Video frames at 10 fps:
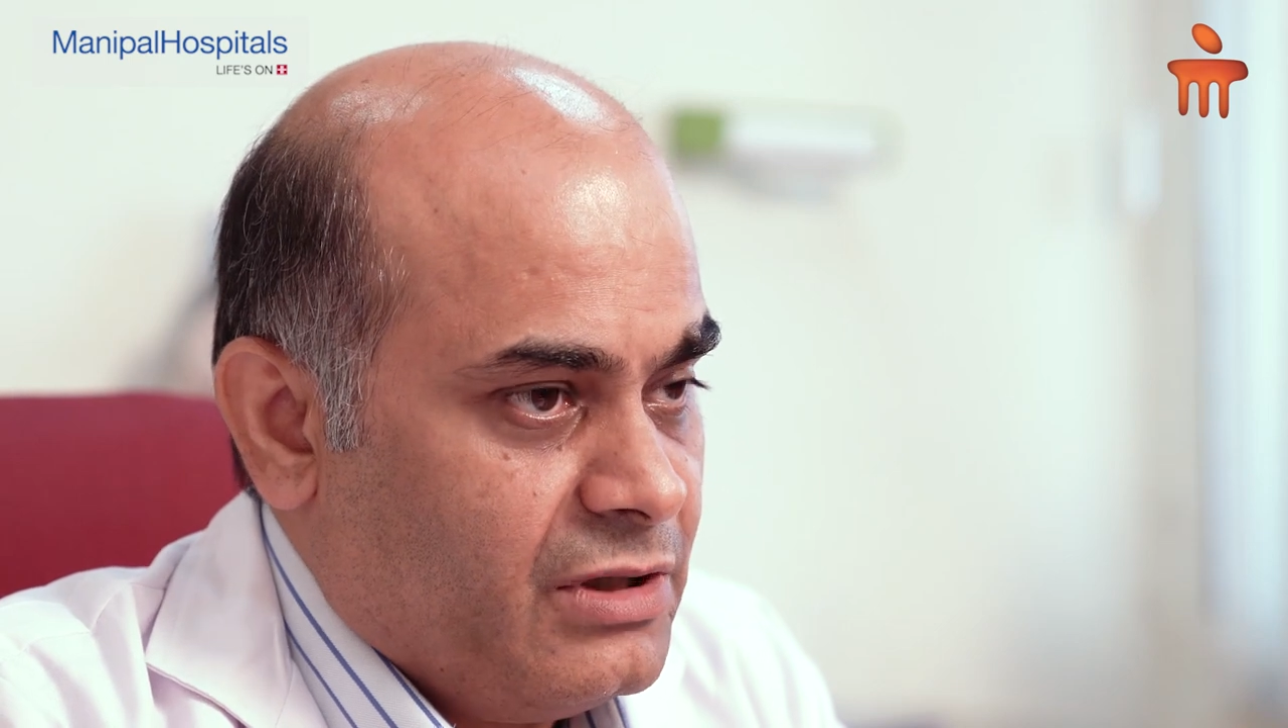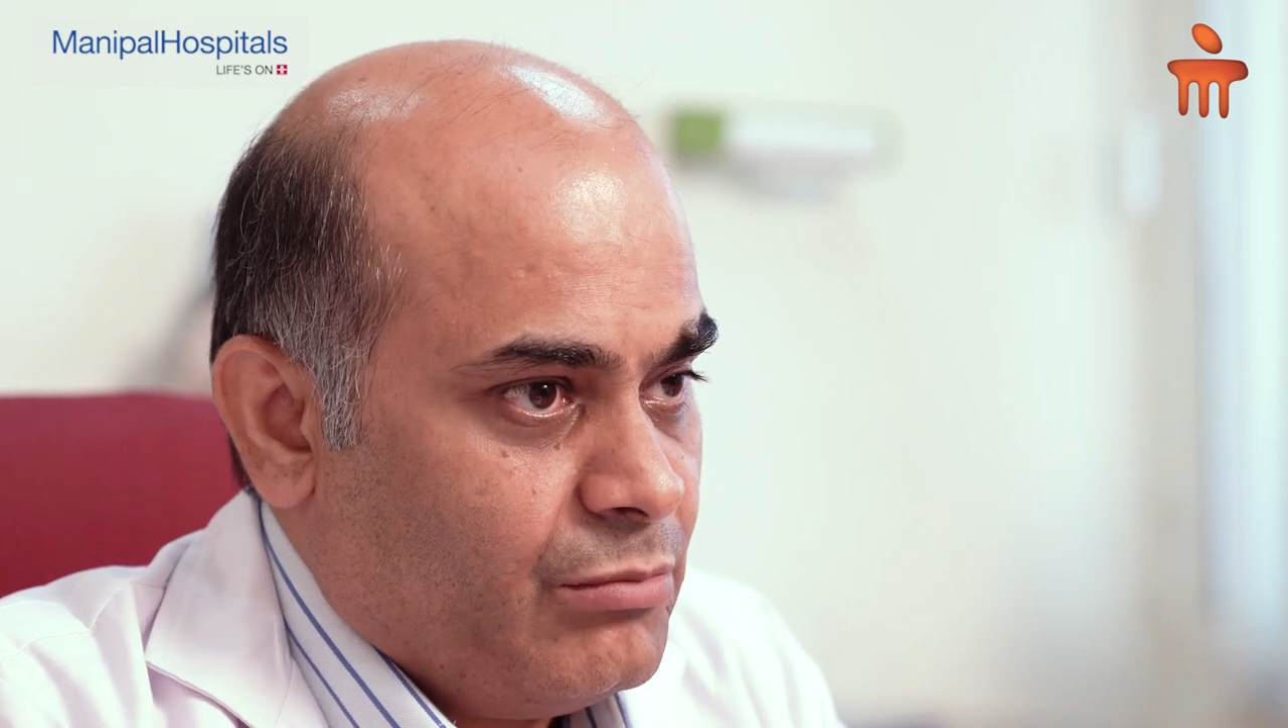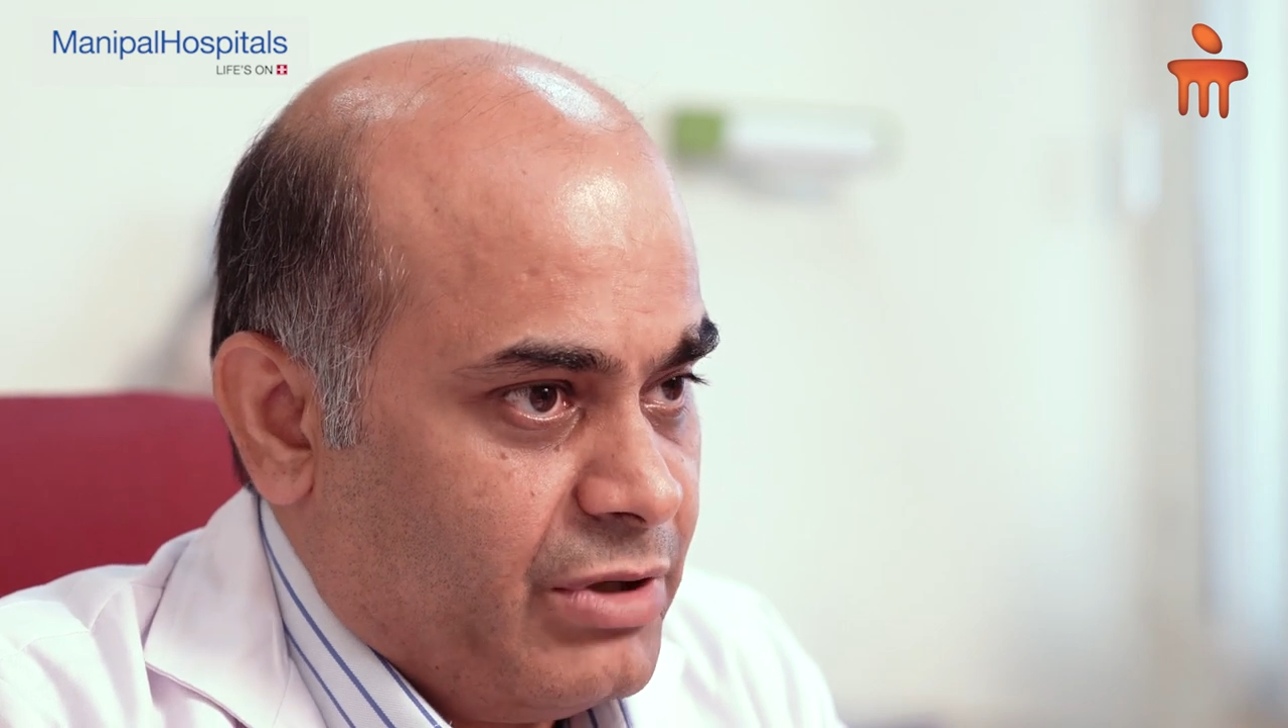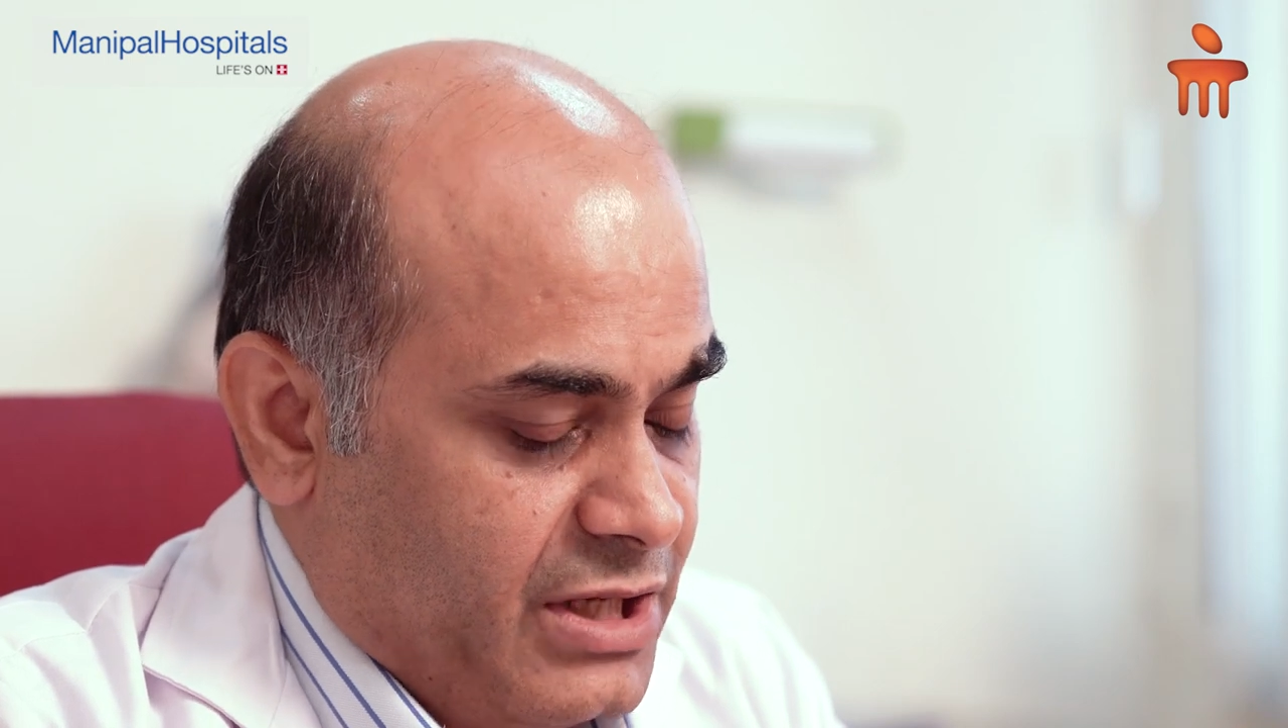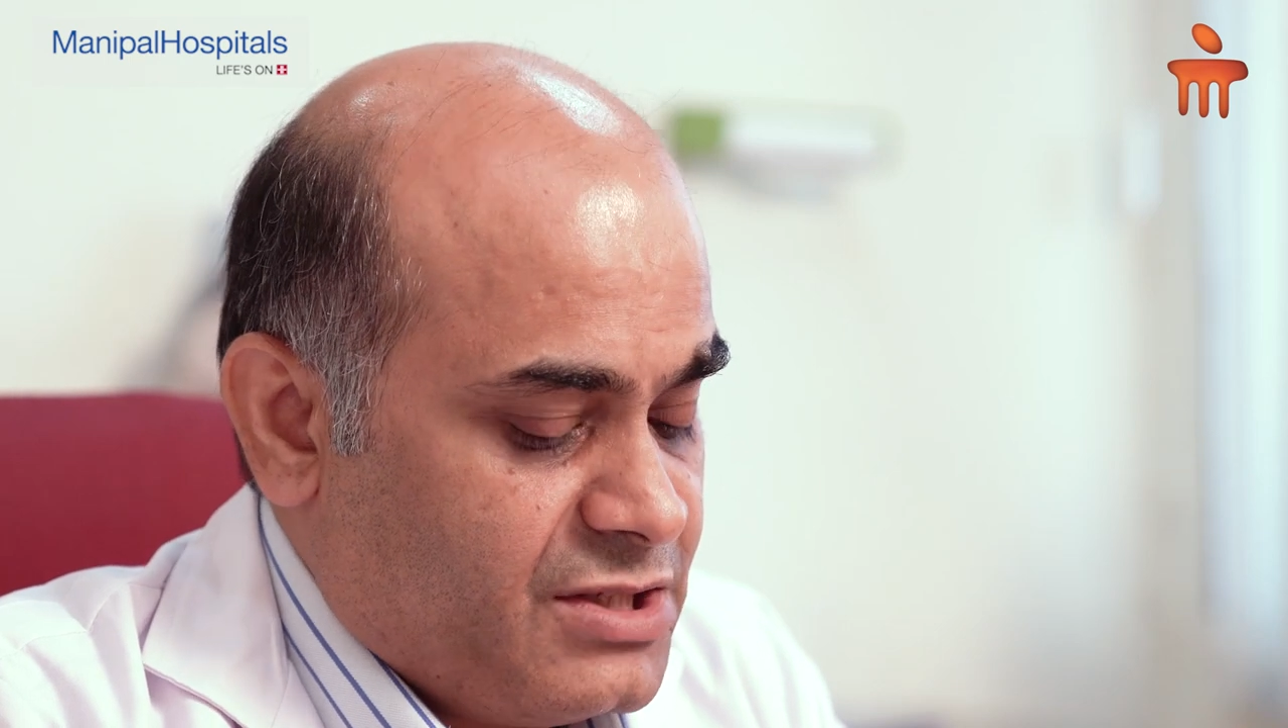
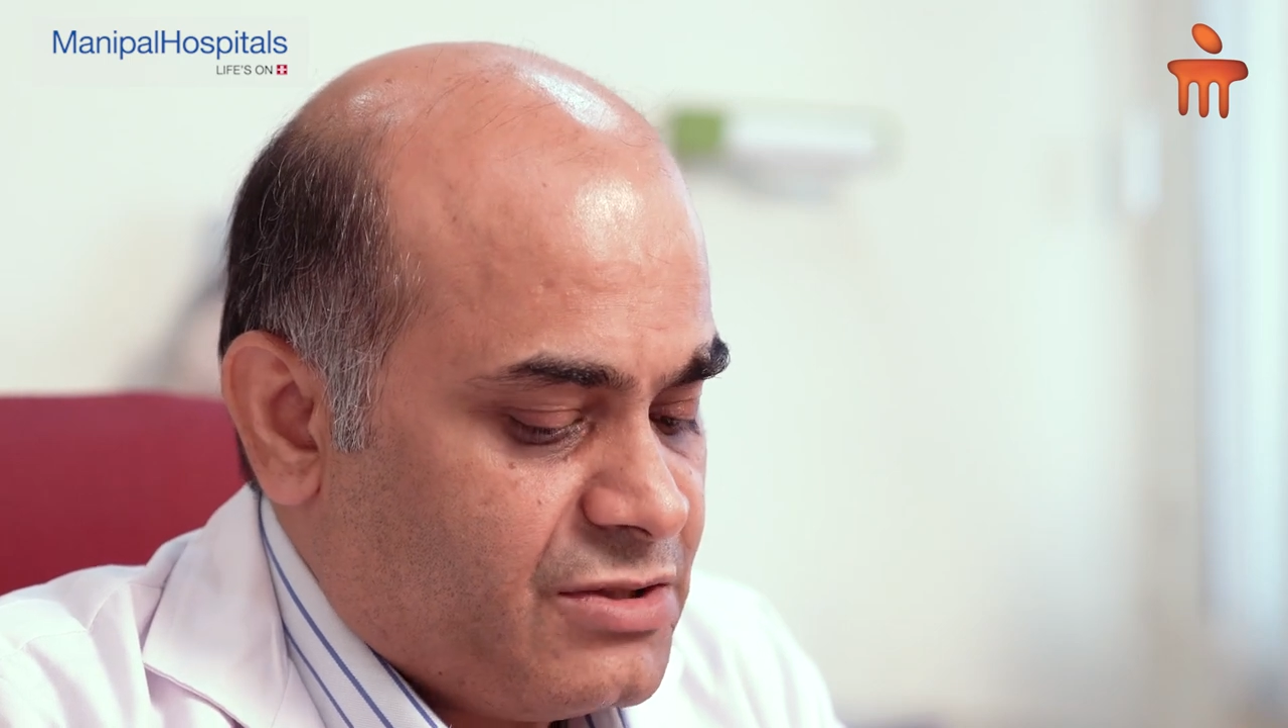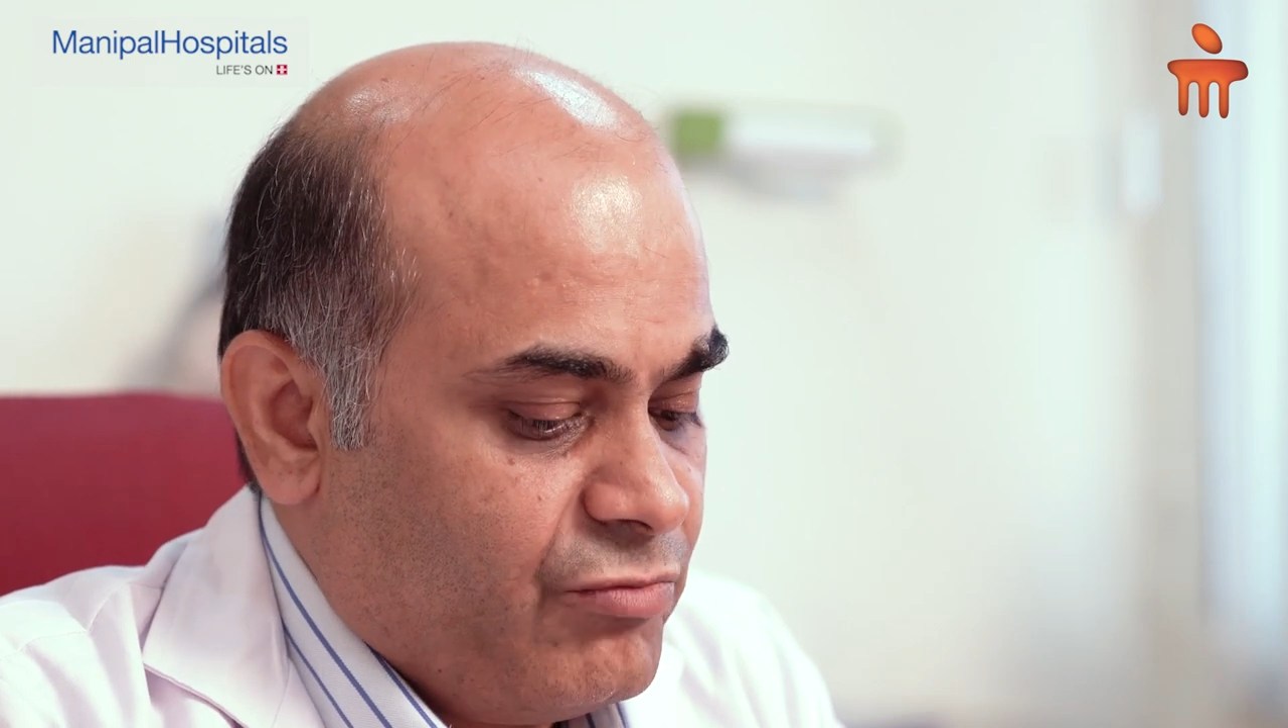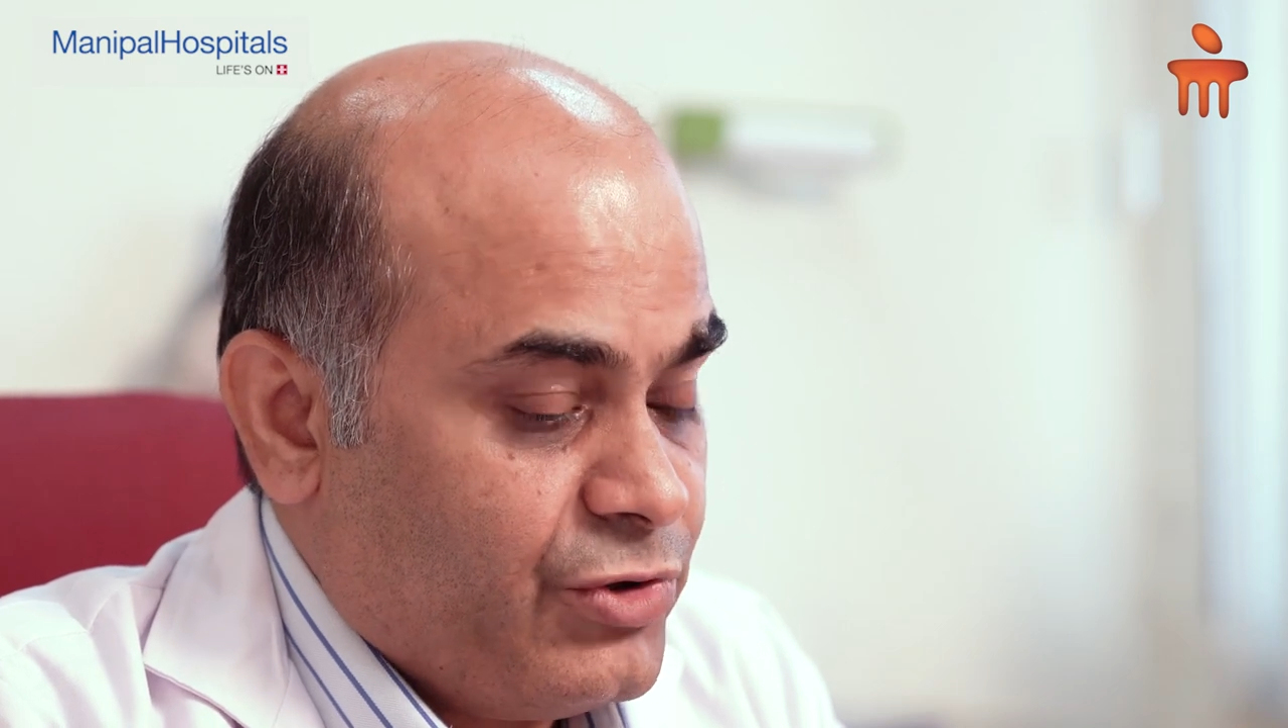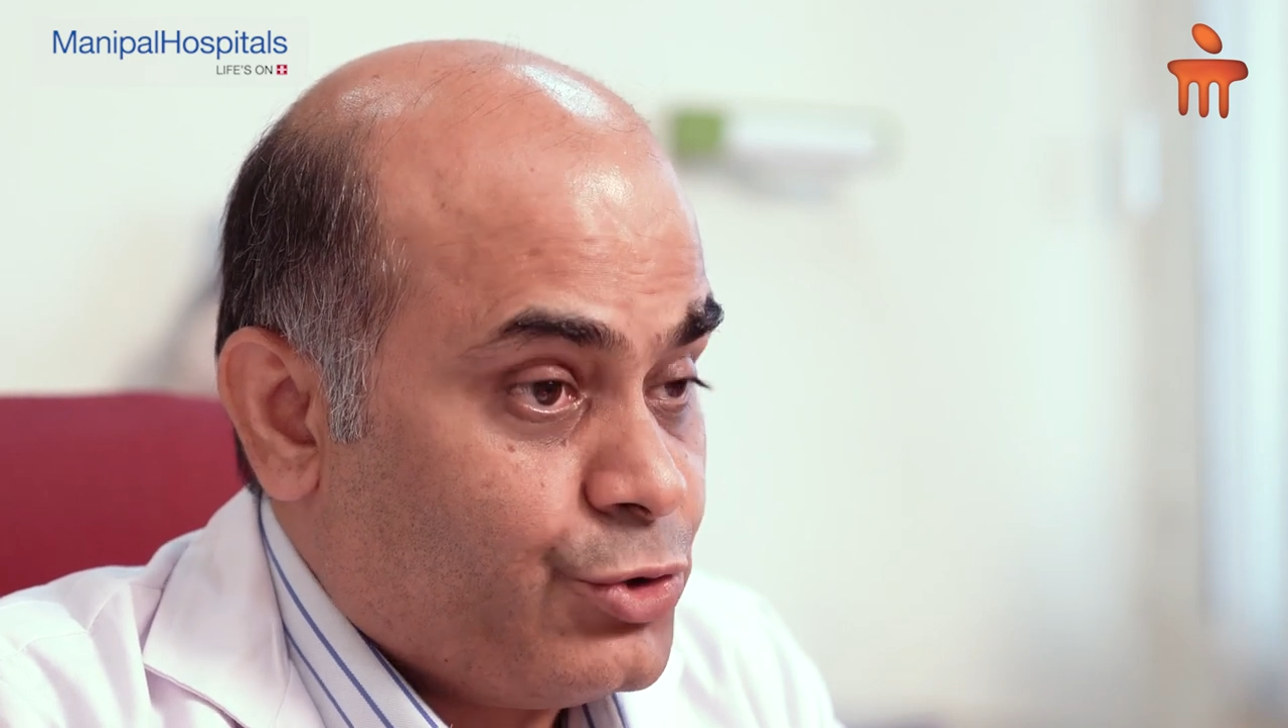But yes, we